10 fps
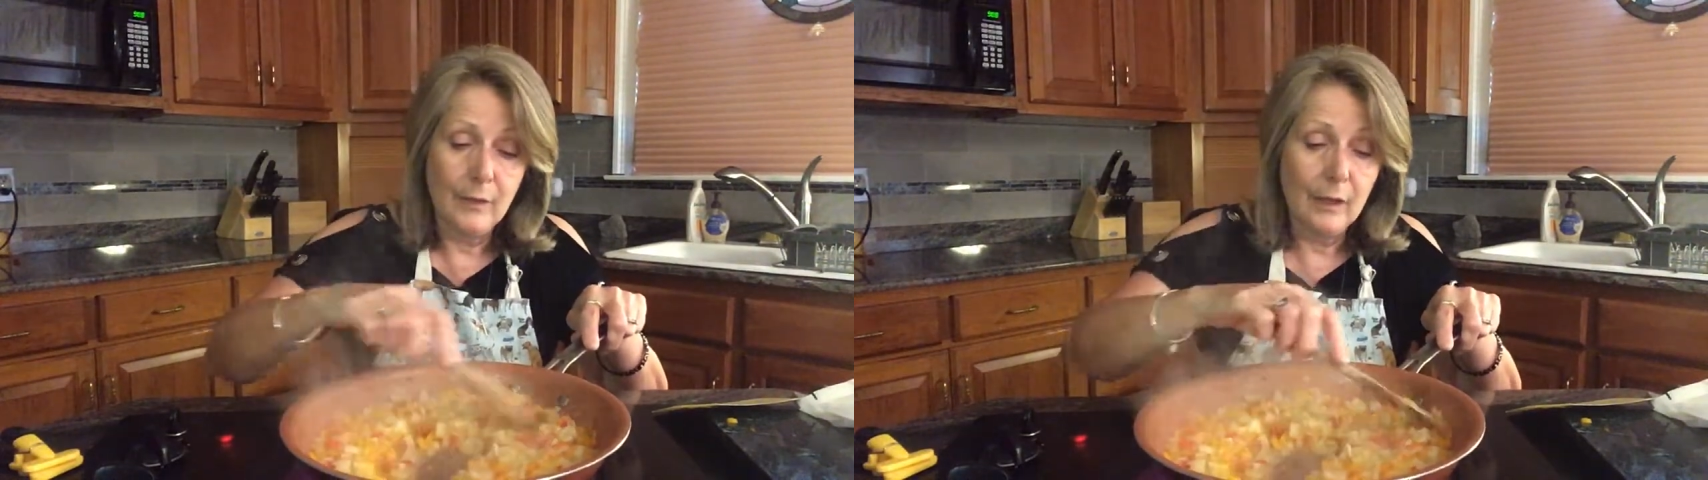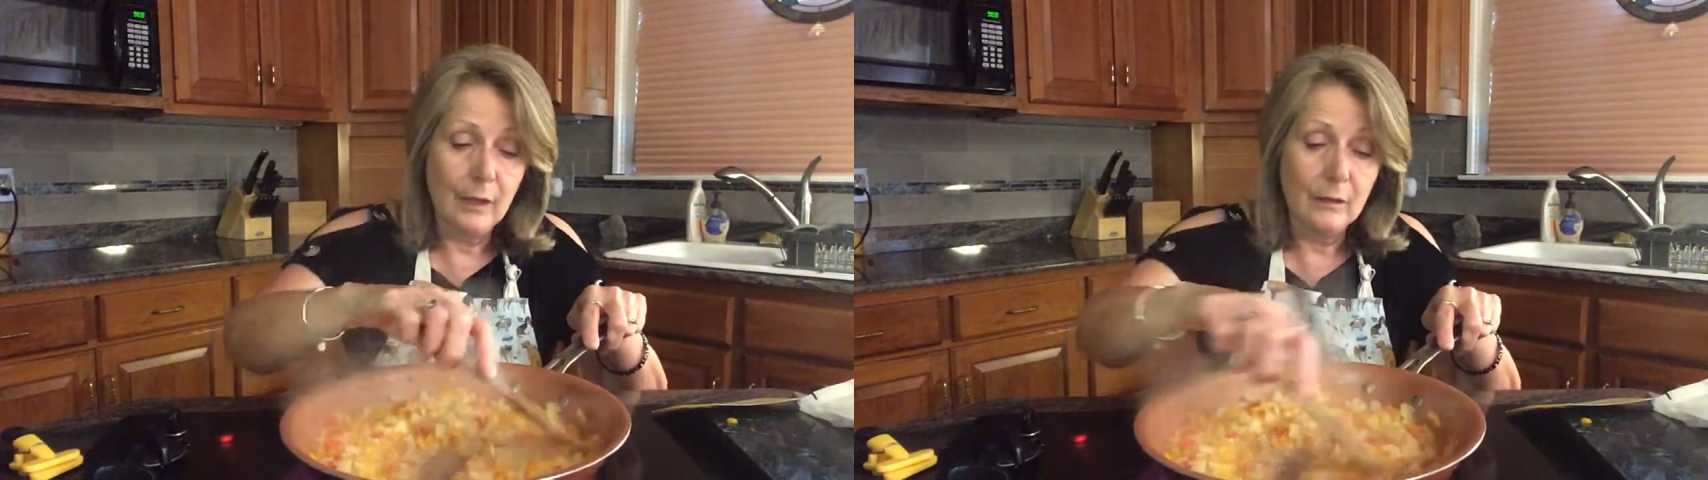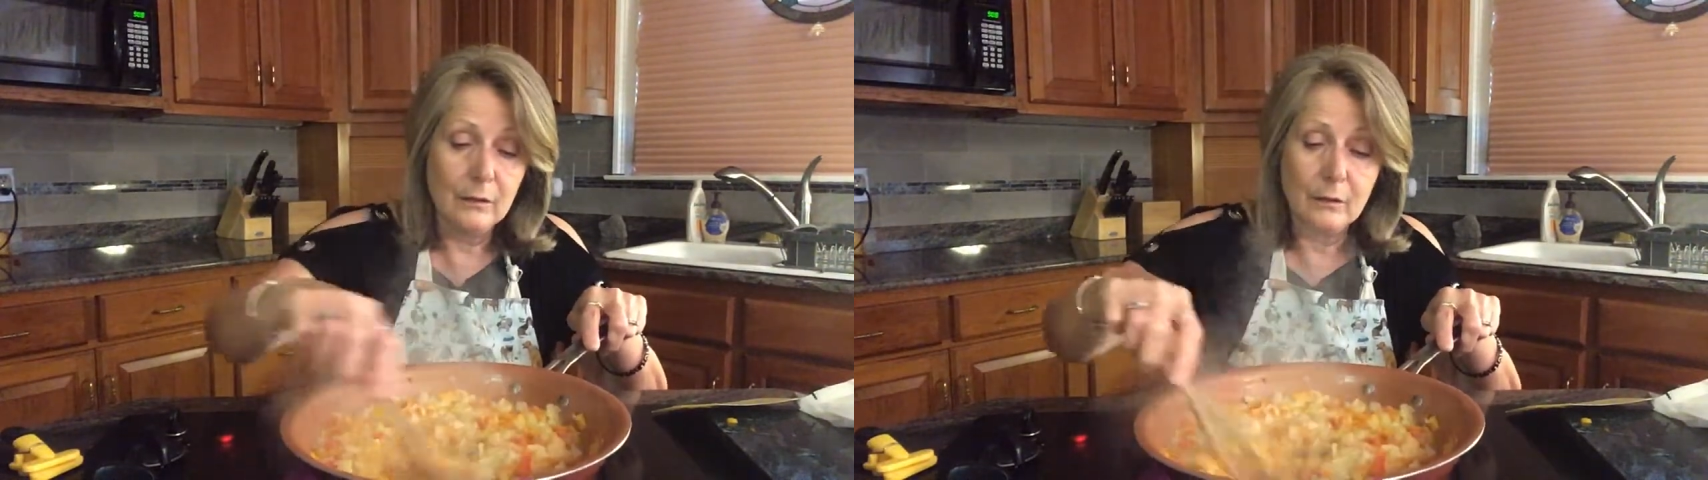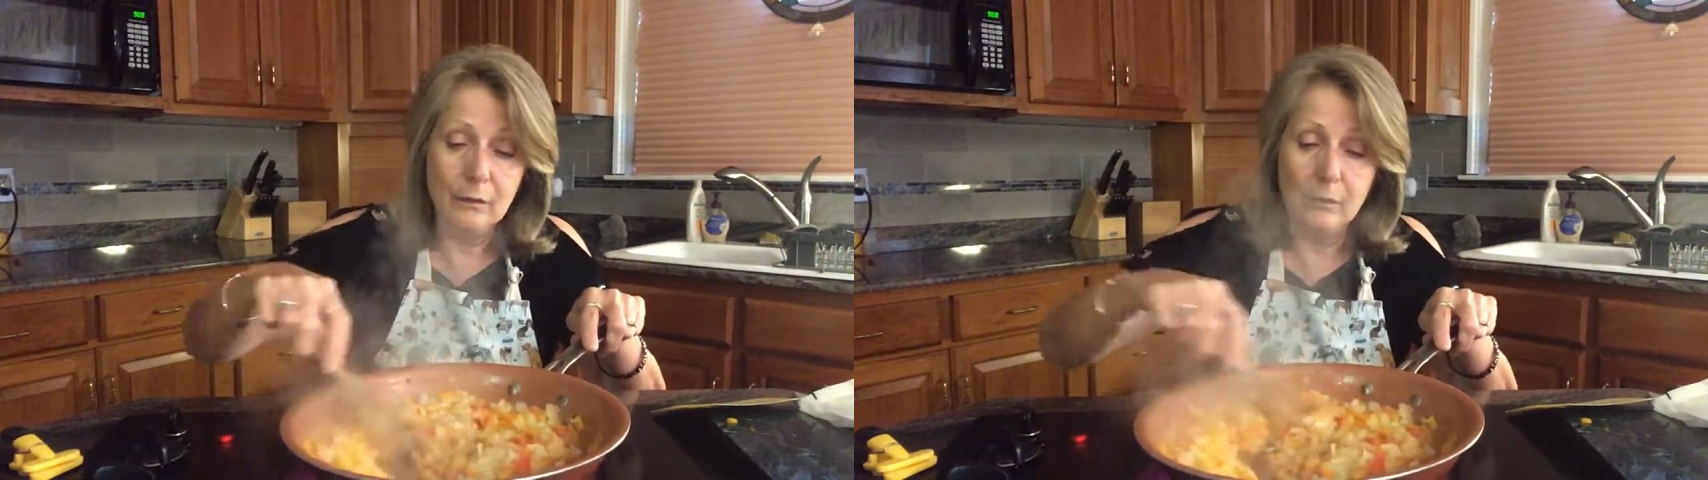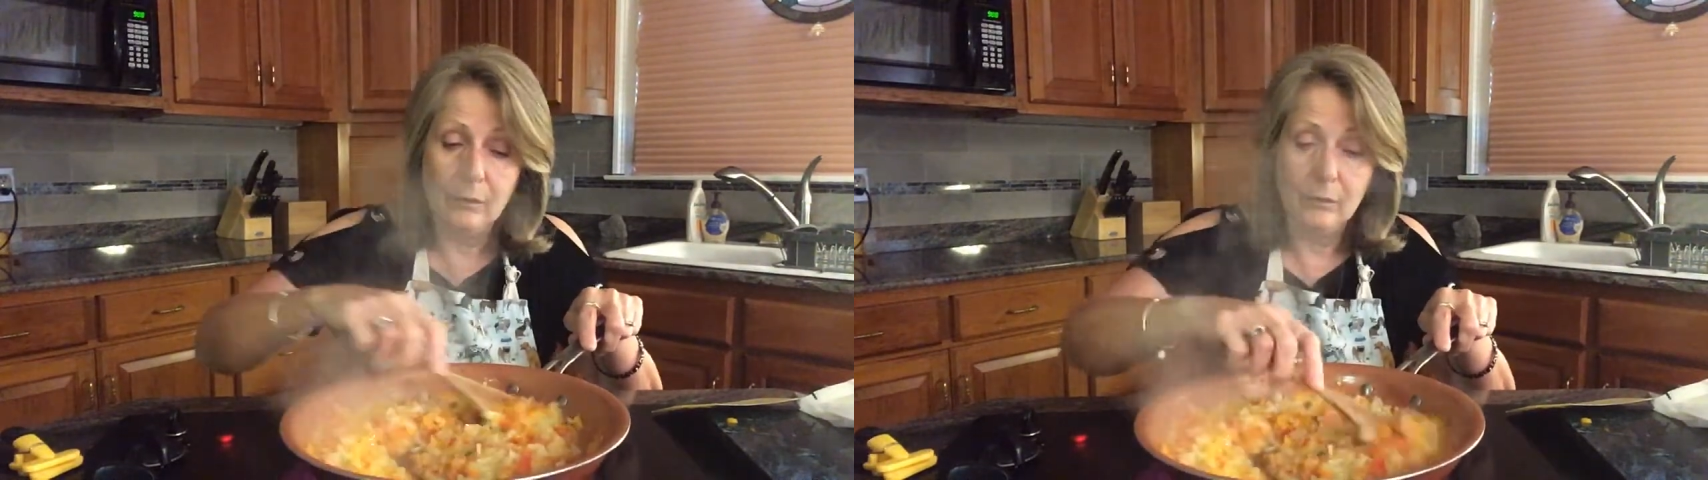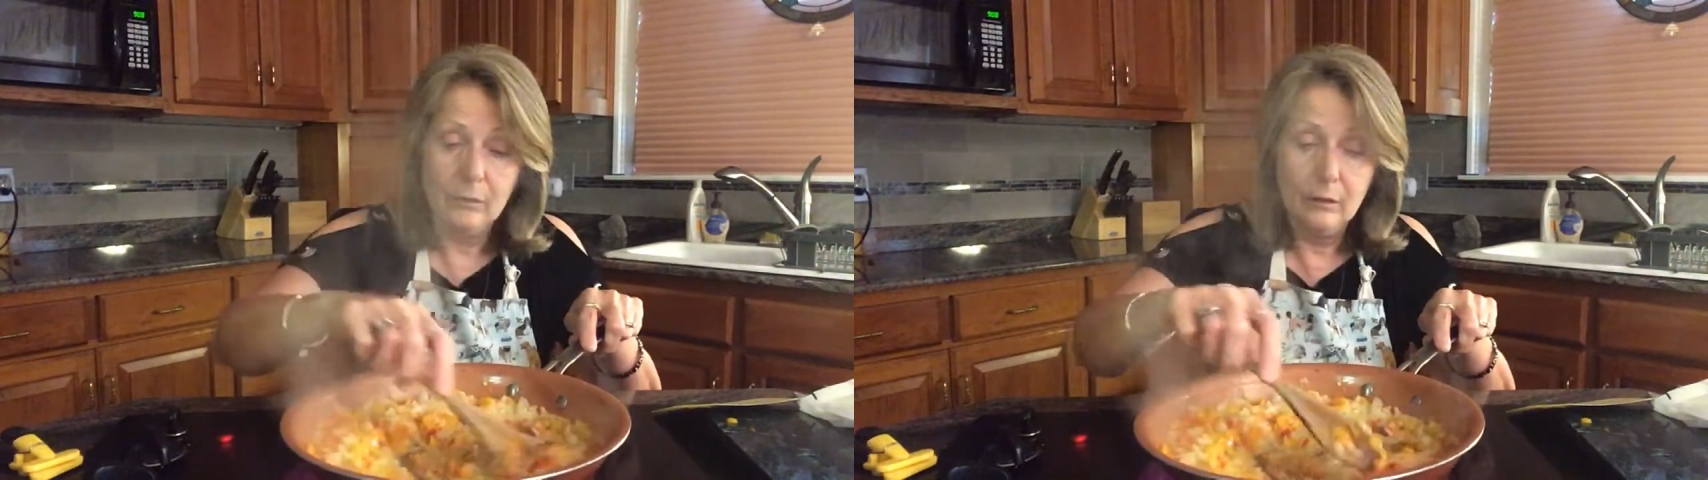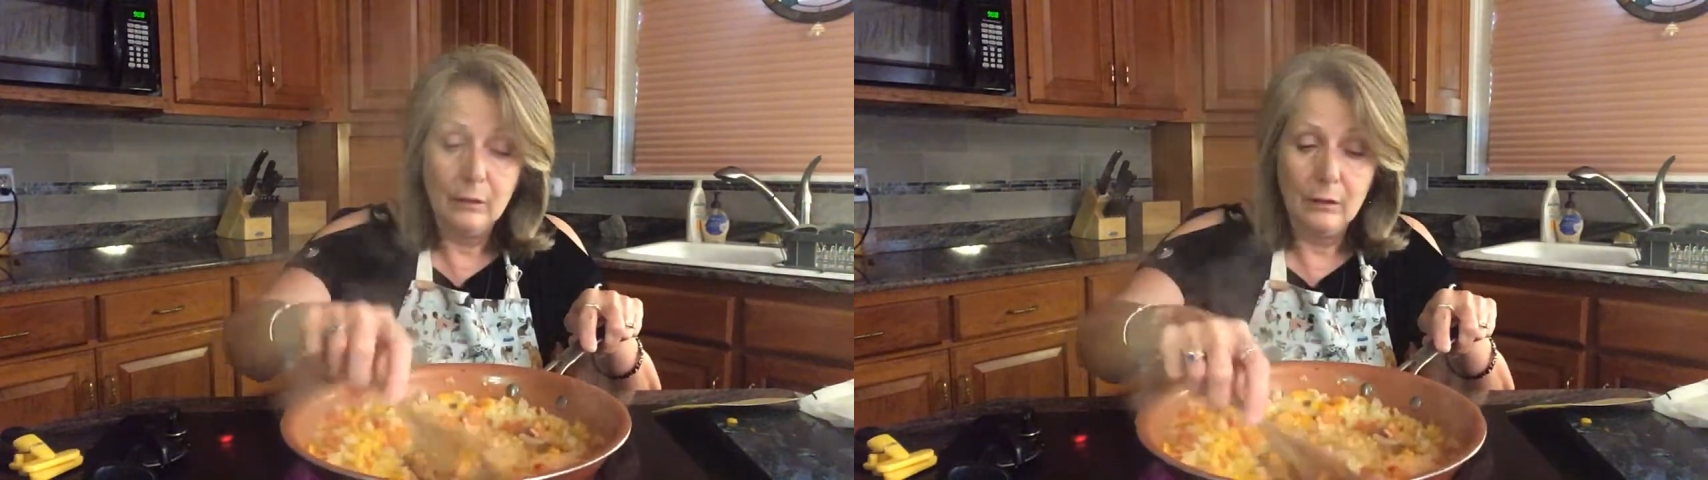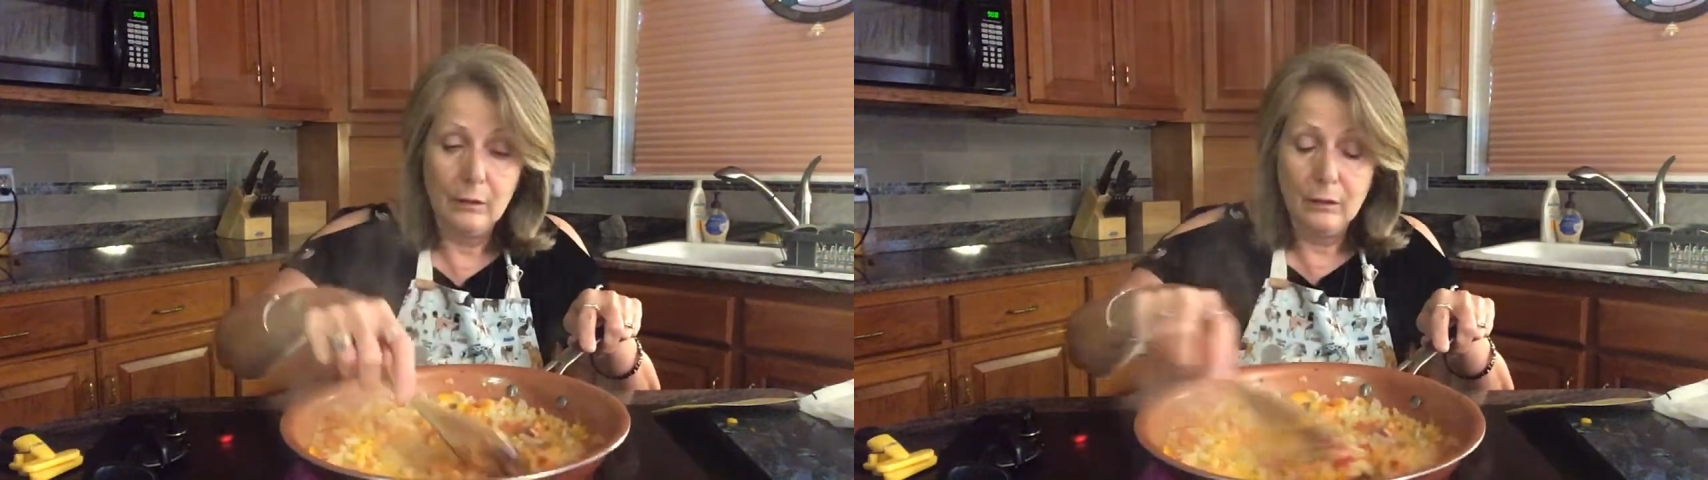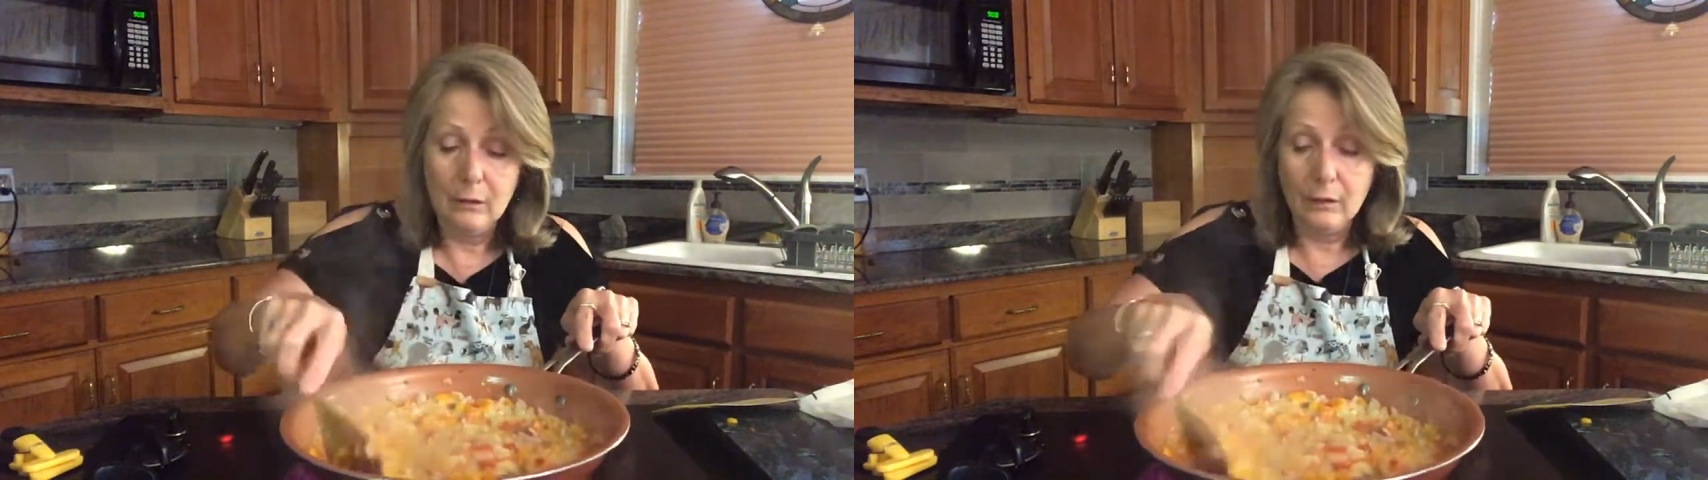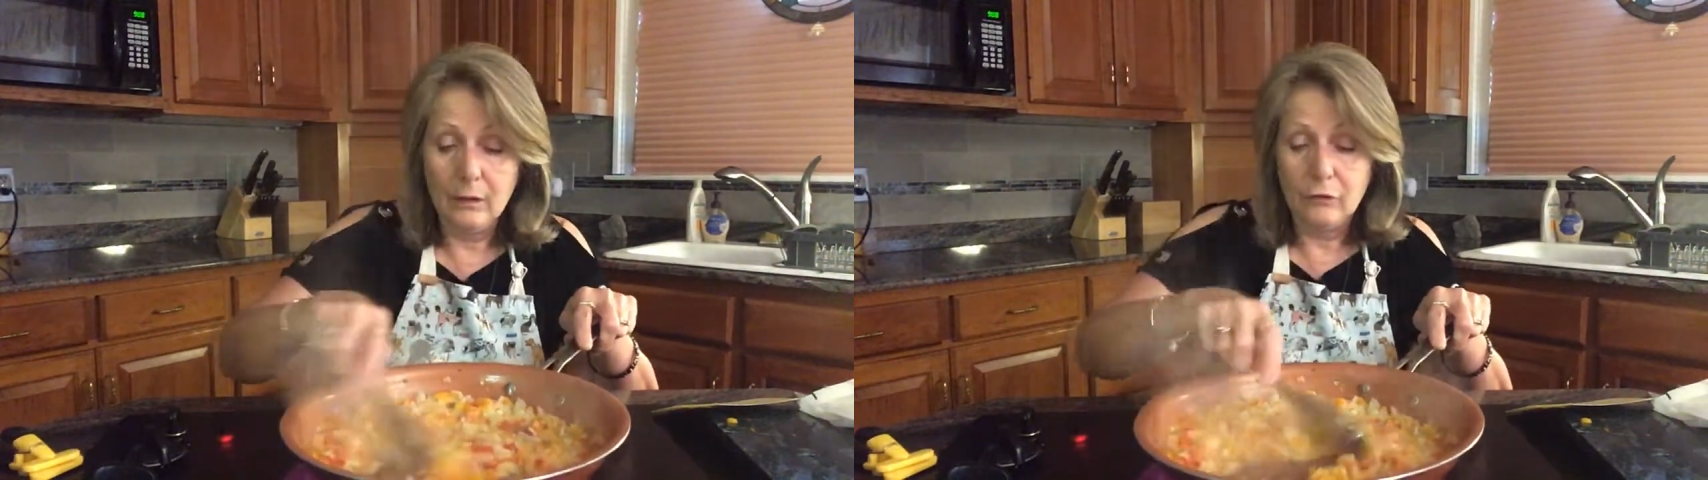And
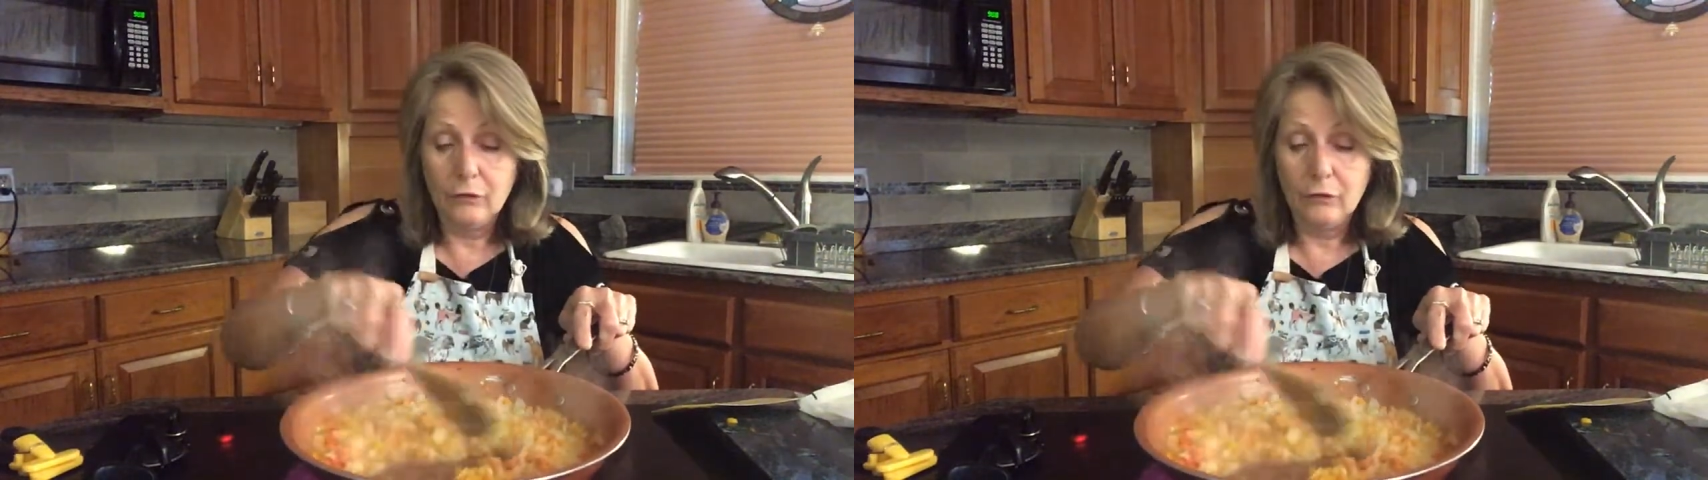let's